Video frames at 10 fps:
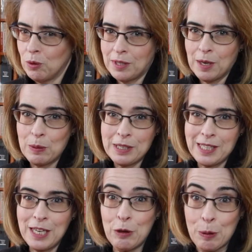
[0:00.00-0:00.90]
Was there a
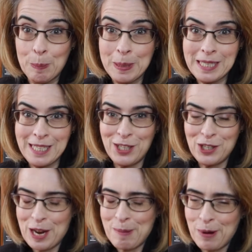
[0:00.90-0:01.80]
secret message
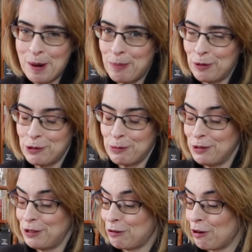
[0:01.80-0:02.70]
that my boss
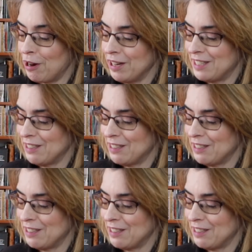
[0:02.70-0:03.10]
was trying